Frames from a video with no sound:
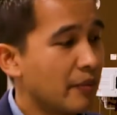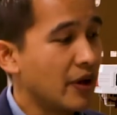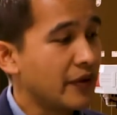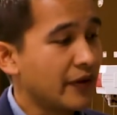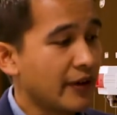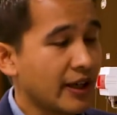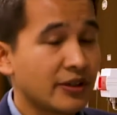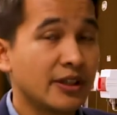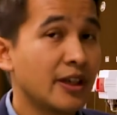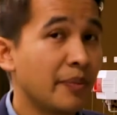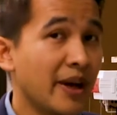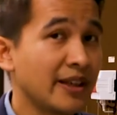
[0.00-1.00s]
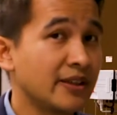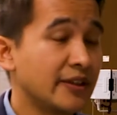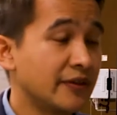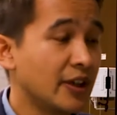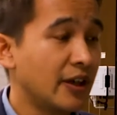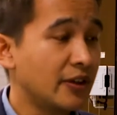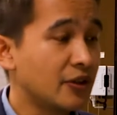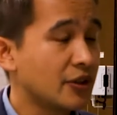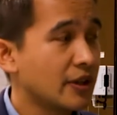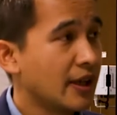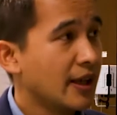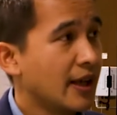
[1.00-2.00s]
Both are actually capacitive
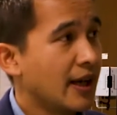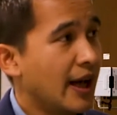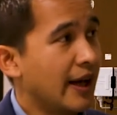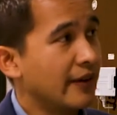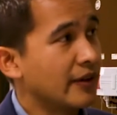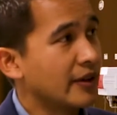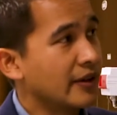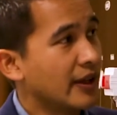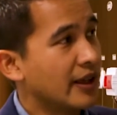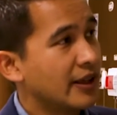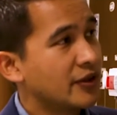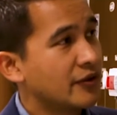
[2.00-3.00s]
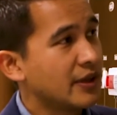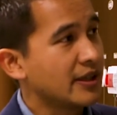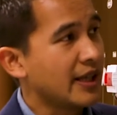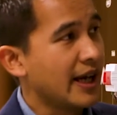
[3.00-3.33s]
touch, and the Illustrus